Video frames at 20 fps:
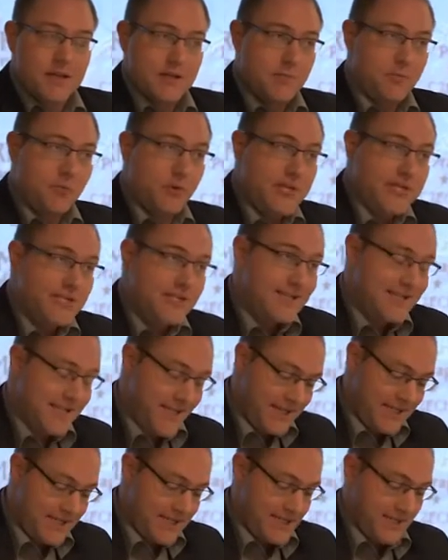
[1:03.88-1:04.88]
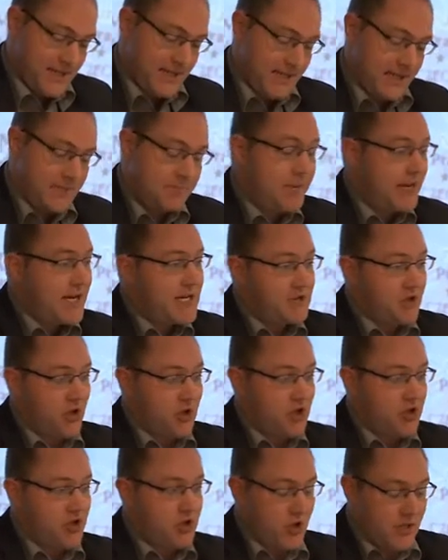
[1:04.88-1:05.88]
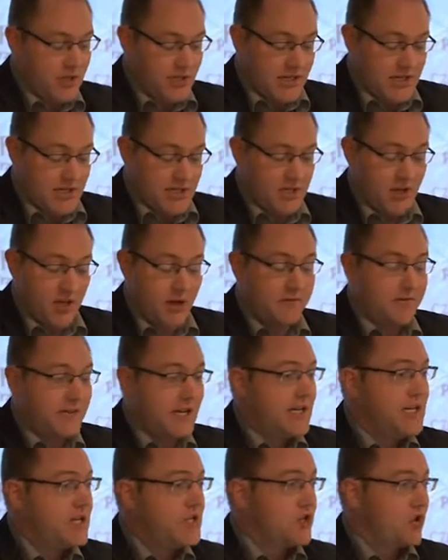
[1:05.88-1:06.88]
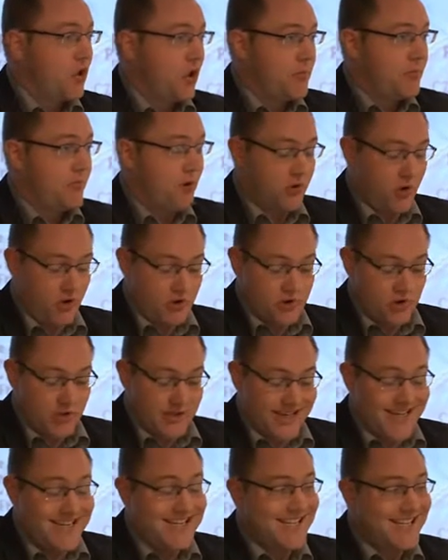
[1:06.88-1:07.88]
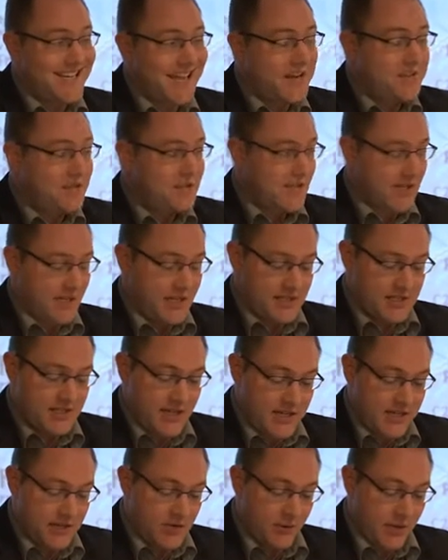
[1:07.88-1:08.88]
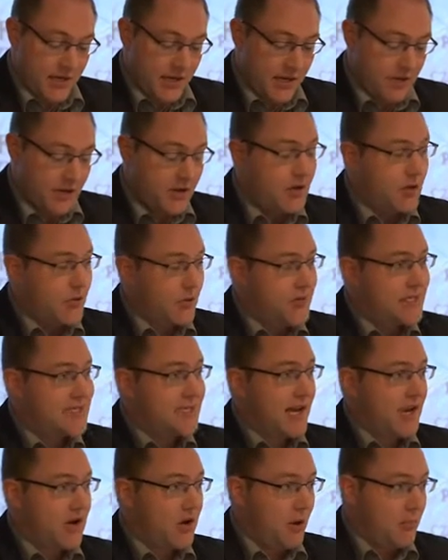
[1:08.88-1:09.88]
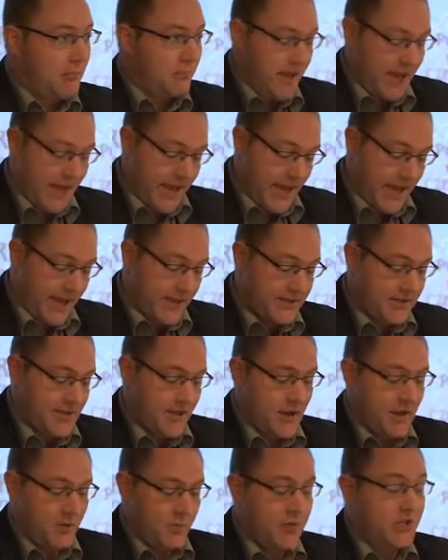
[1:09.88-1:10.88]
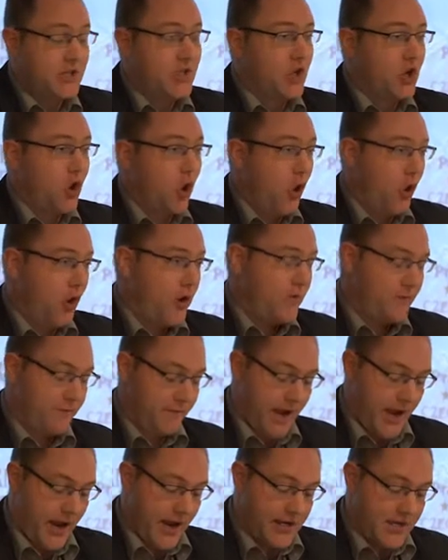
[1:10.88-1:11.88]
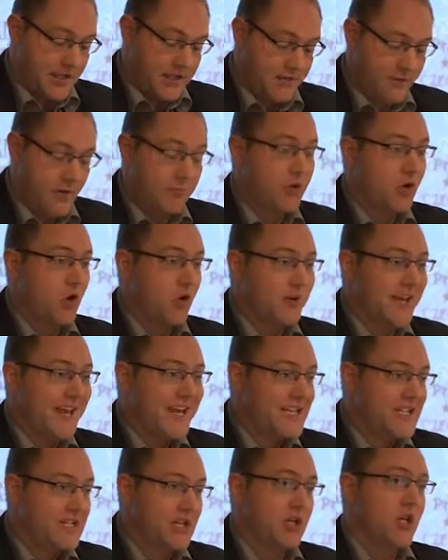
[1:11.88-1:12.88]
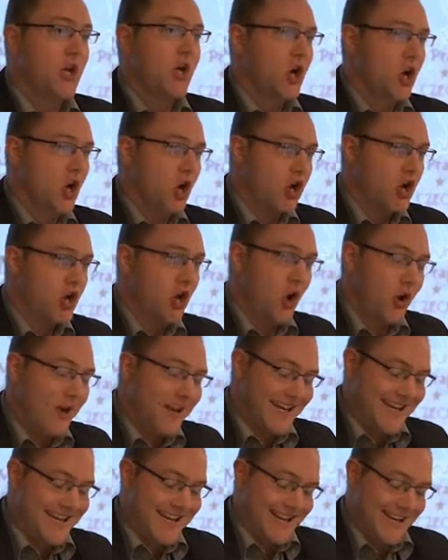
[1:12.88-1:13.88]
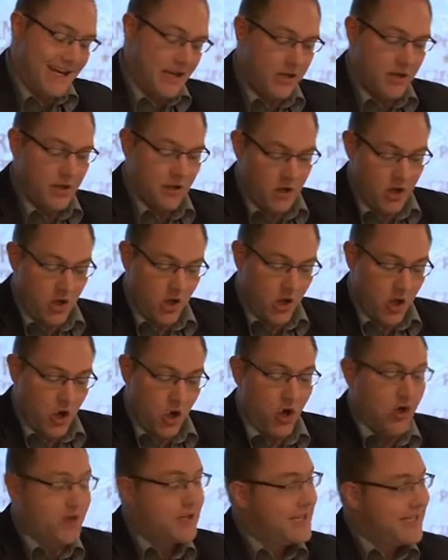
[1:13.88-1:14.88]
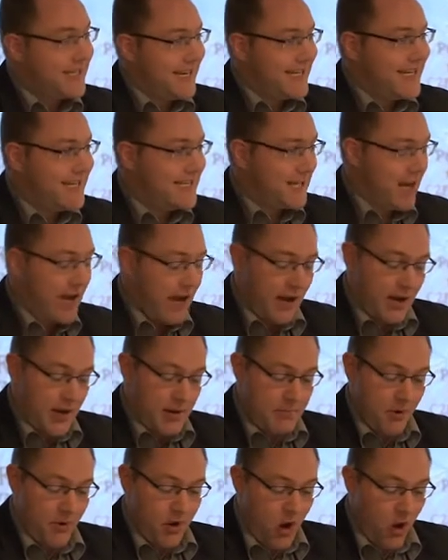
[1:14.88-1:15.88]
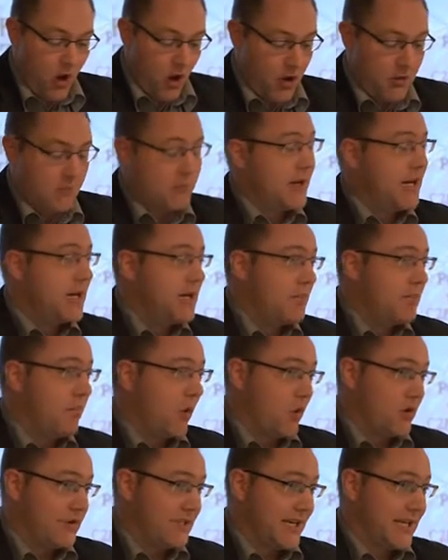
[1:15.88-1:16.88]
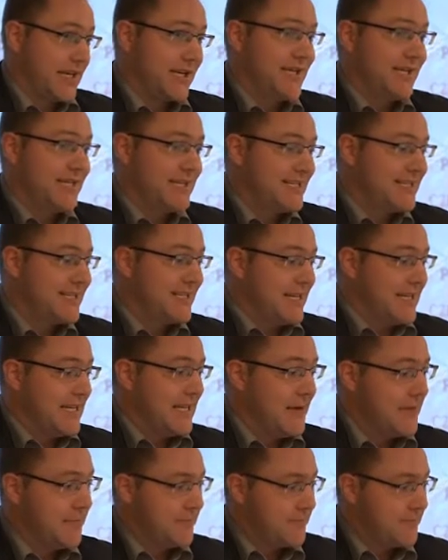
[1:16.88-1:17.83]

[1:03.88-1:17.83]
The presentation is based on studies of Danish coin production in the 19th century, which are compared with the coin finds from the location Kollekilde on the Danish isle Bornholm in the Baltic Sea.